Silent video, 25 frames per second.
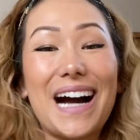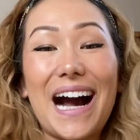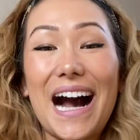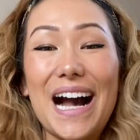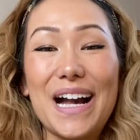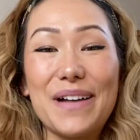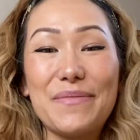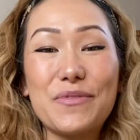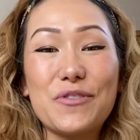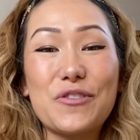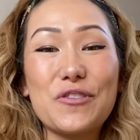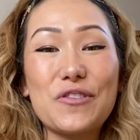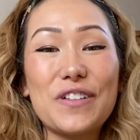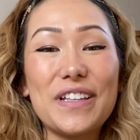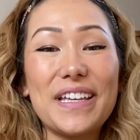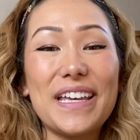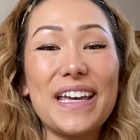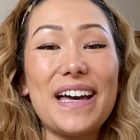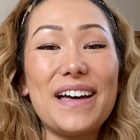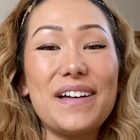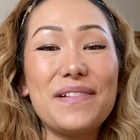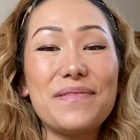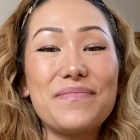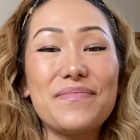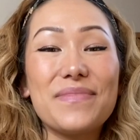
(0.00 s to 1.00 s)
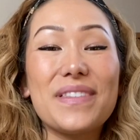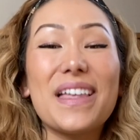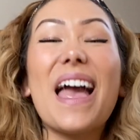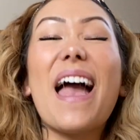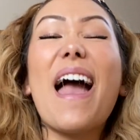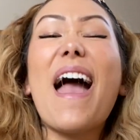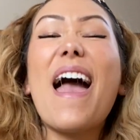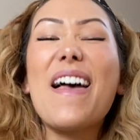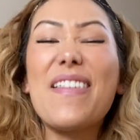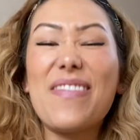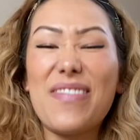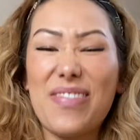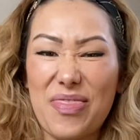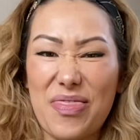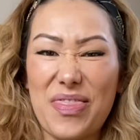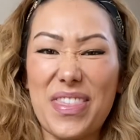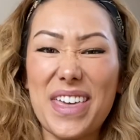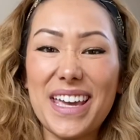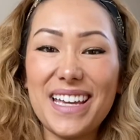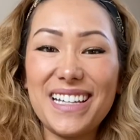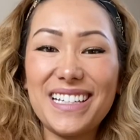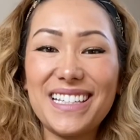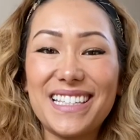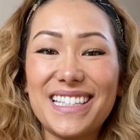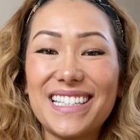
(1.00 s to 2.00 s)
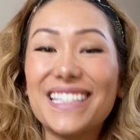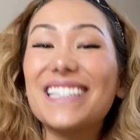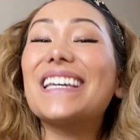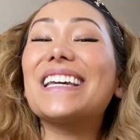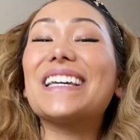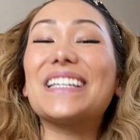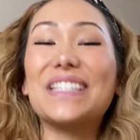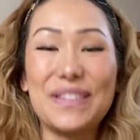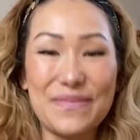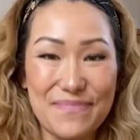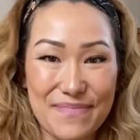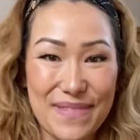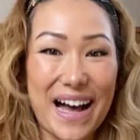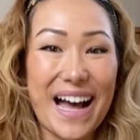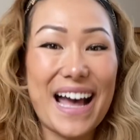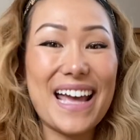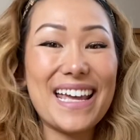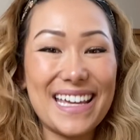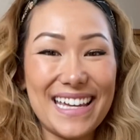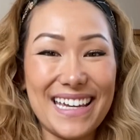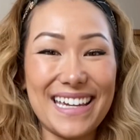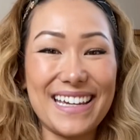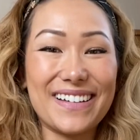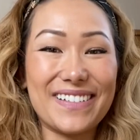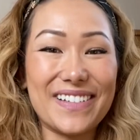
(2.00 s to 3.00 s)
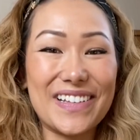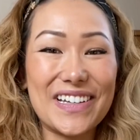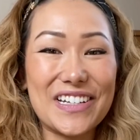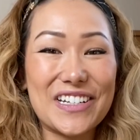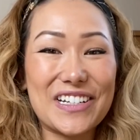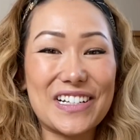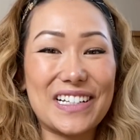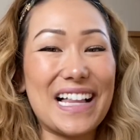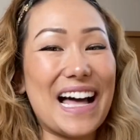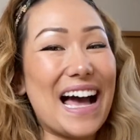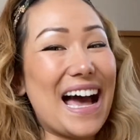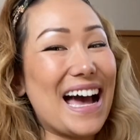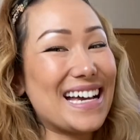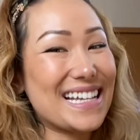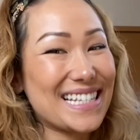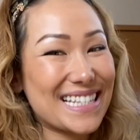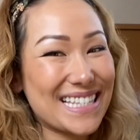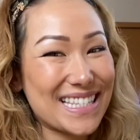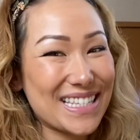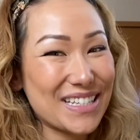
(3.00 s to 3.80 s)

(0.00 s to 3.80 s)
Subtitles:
I'm Julia, and this is my English class.